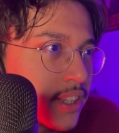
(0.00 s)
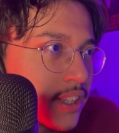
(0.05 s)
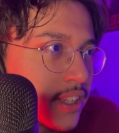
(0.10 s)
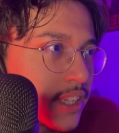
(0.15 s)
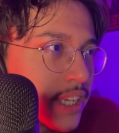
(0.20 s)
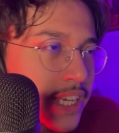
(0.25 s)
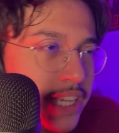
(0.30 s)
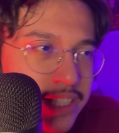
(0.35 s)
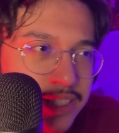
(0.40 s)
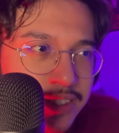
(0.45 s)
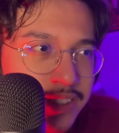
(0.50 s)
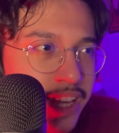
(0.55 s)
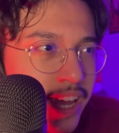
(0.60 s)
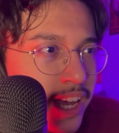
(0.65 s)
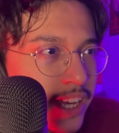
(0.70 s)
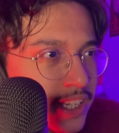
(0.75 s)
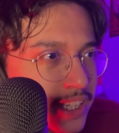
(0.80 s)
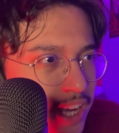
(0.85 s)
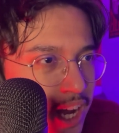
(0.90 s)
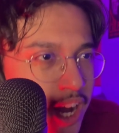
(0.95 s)
He's
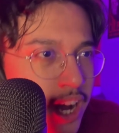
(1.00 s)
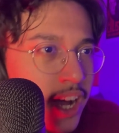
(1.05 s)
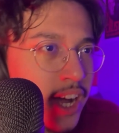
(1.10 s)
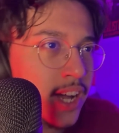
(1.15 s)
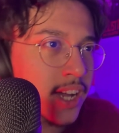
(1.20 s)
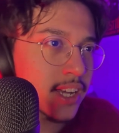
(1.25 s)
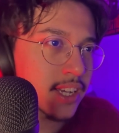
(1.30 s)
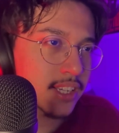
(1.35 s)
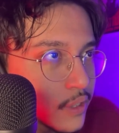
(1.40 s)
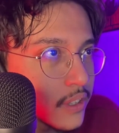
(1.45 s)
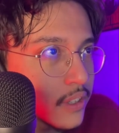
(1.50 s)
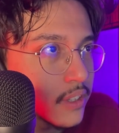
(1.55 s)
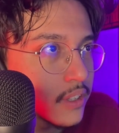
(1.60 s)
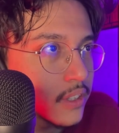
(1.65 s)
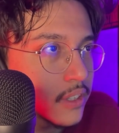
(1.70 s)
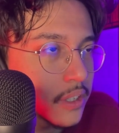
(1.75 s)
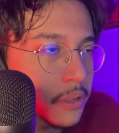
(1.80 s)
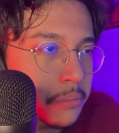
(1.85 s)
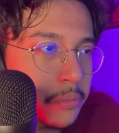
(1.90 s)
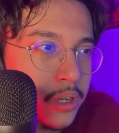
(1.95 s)
that guy.
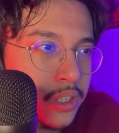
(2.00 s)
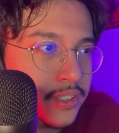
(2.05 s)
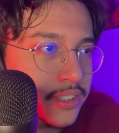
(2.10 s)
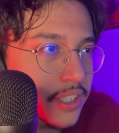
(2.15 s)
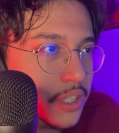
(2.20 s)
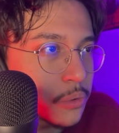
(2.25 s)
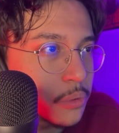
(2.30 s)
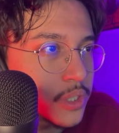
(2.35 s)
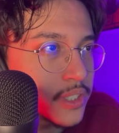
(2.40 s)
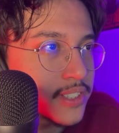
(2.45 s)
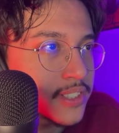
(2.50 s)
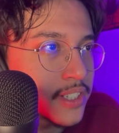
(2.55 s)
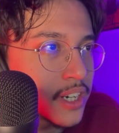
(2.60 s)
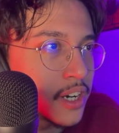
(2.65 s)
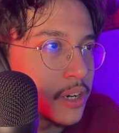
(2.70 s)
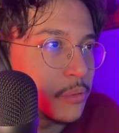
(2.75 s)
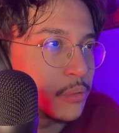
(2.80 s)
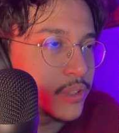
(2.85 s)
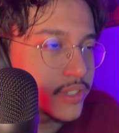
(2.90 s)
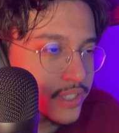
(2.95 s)
Come on, say what's
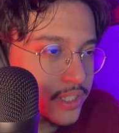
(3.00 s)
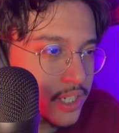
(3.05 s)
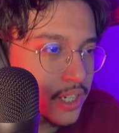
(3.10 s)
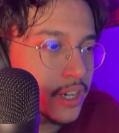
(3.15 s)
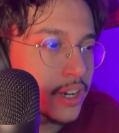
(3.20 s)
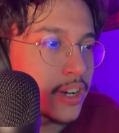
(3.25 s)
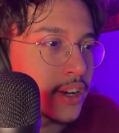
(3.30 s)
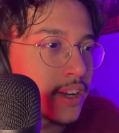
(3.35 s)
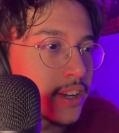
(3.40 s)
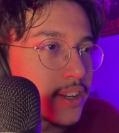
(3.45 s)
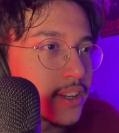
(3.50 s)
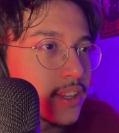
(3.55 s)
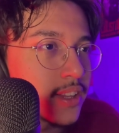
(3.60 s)
up, what's good.